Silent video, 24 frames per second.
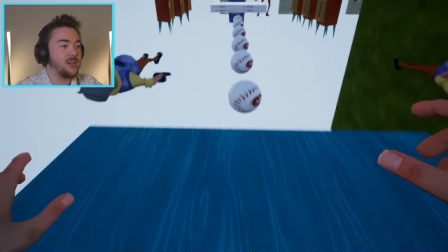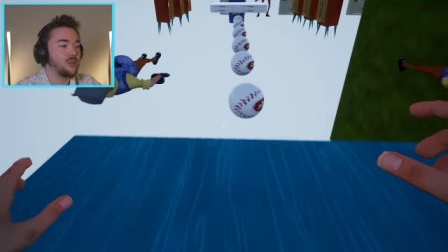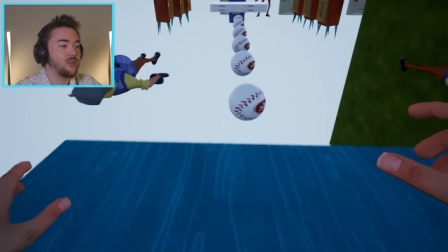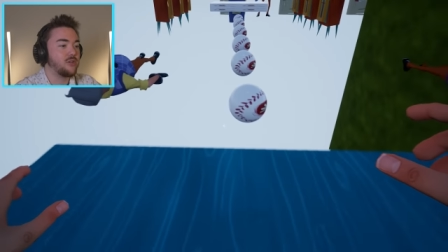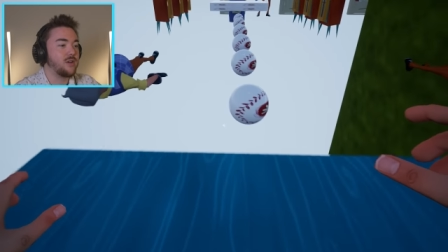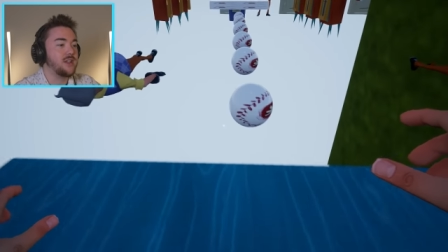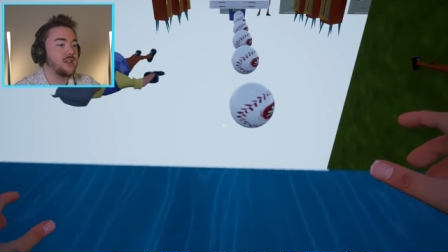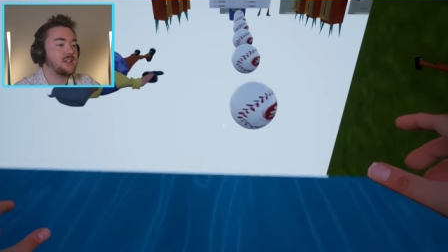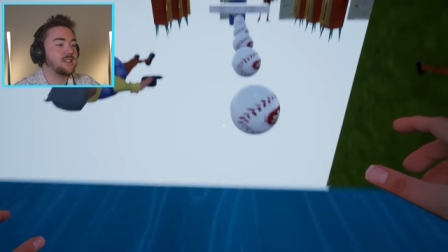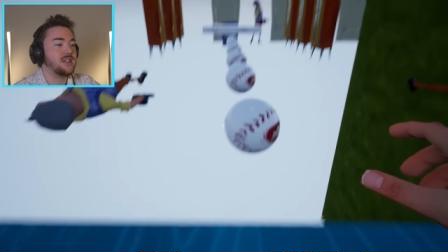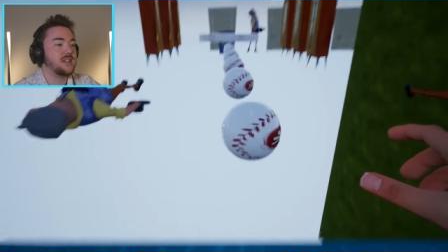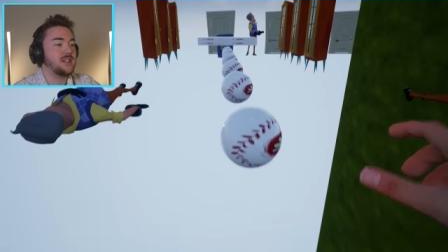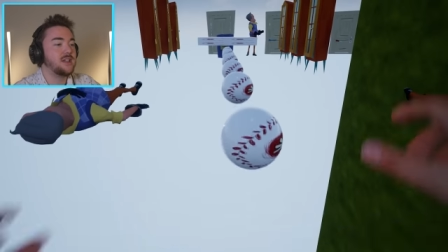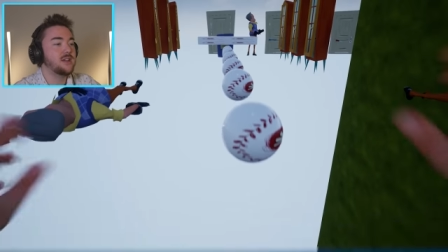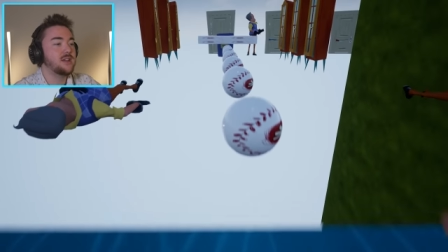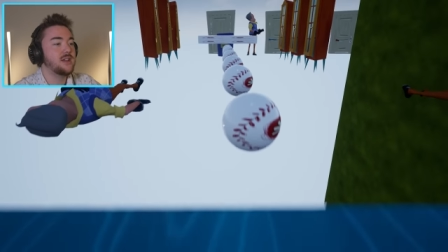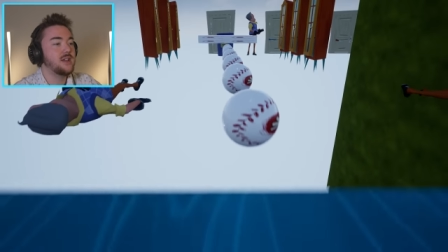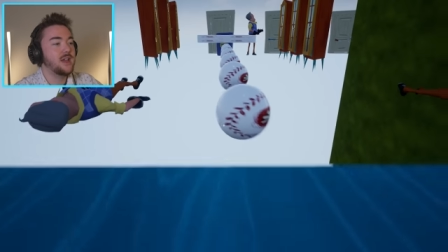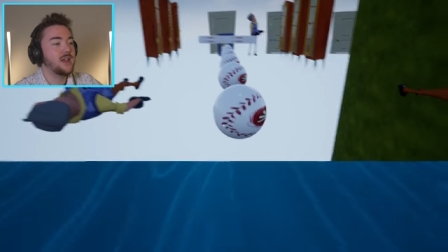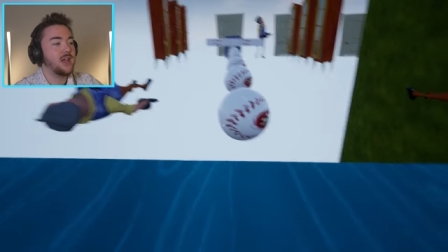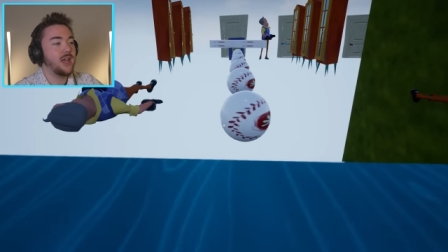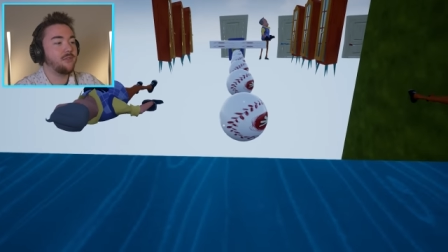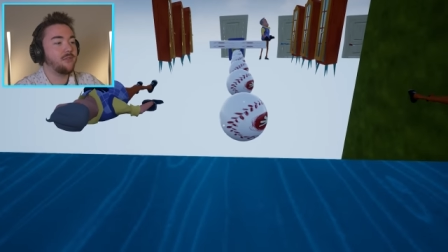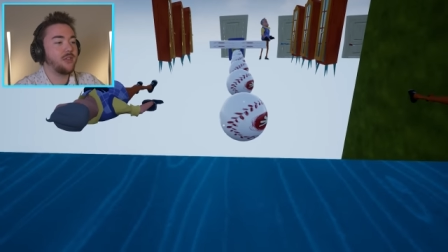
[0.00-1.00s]
crazy
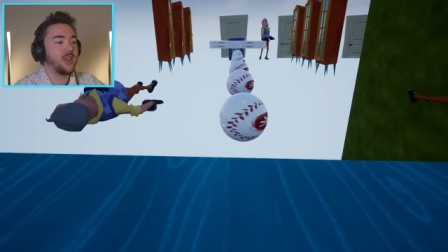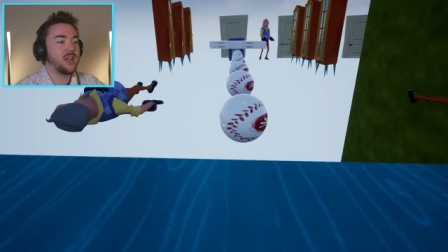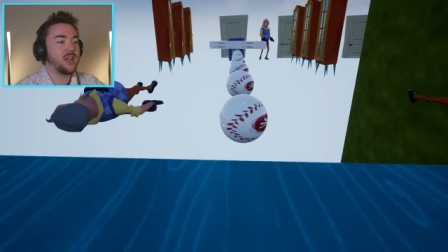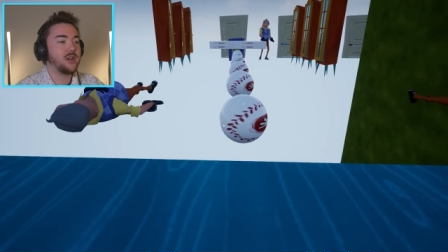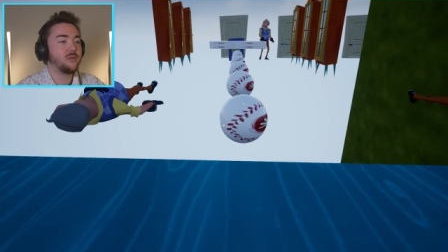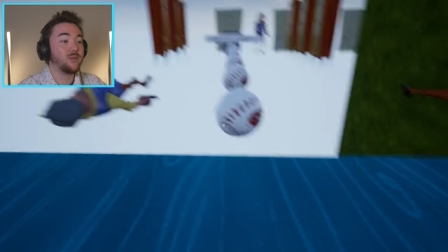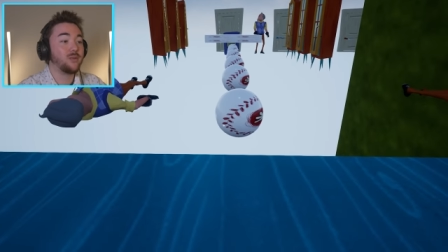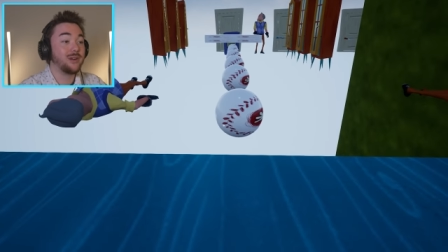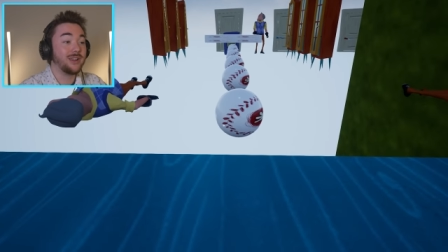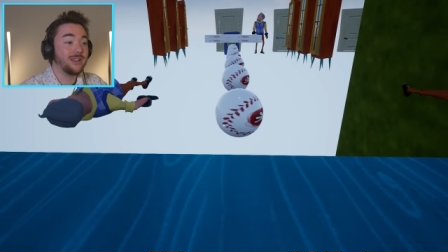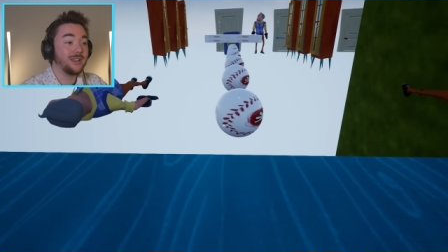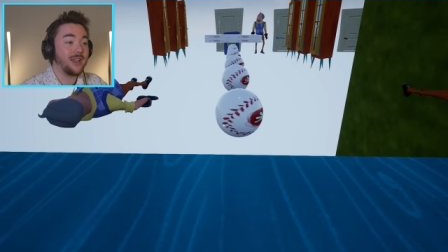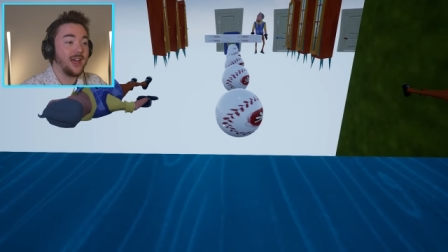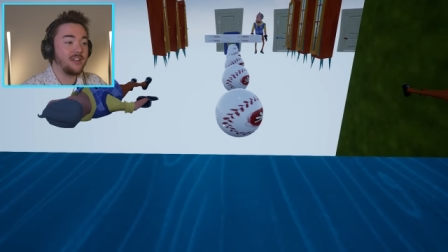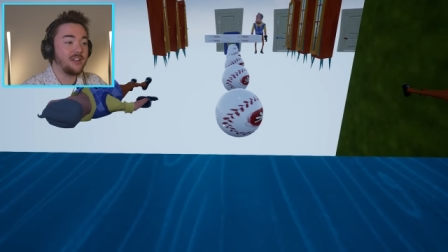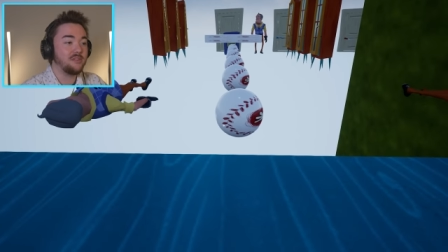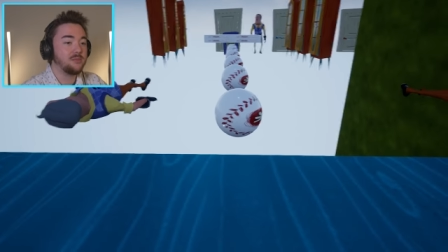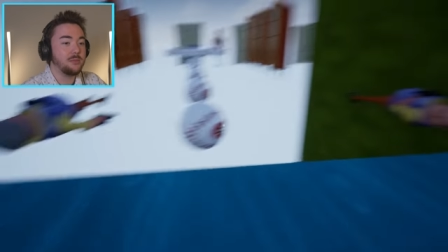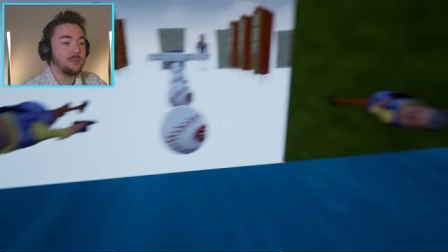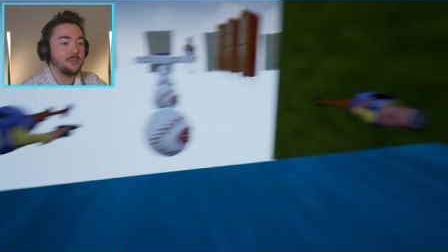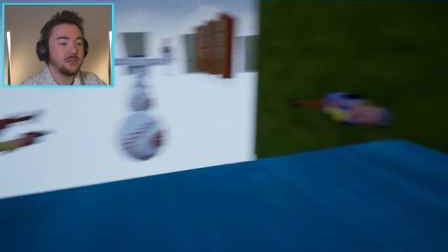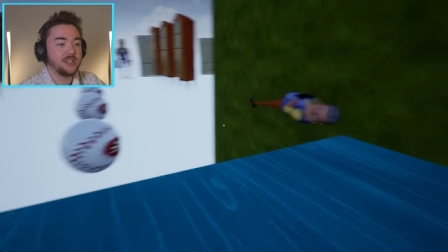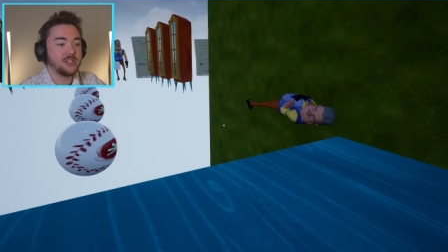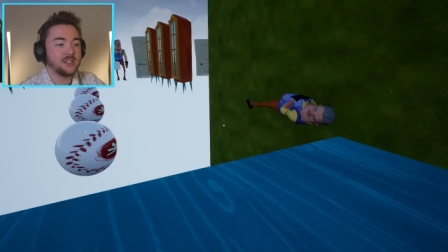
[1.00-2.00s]
if like in real life
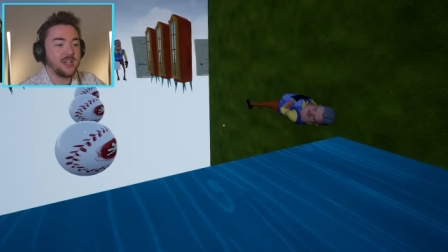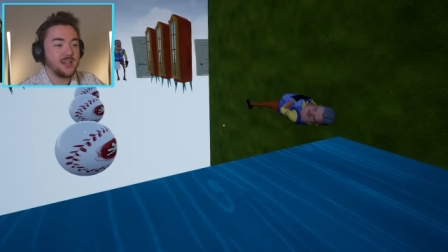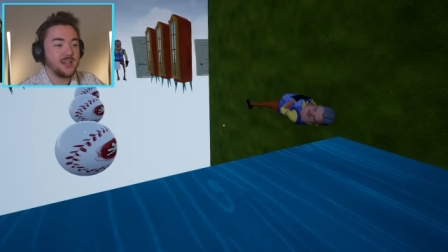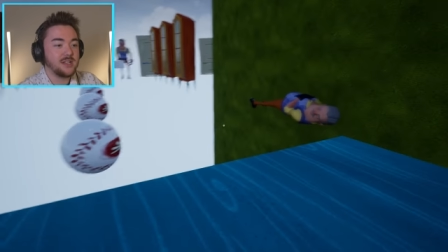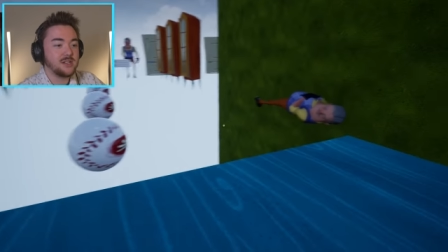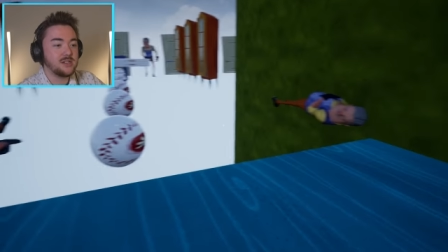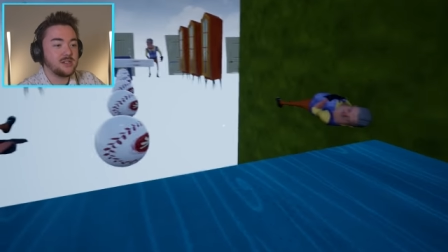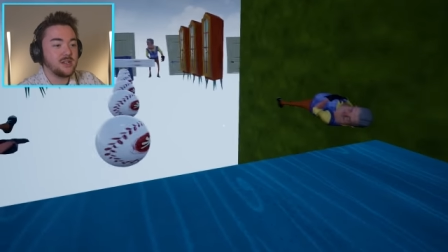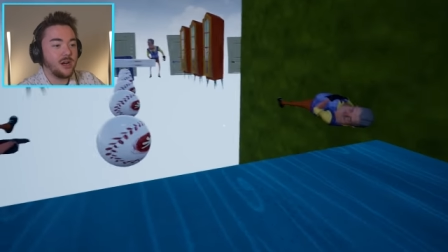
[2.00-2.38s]
people just had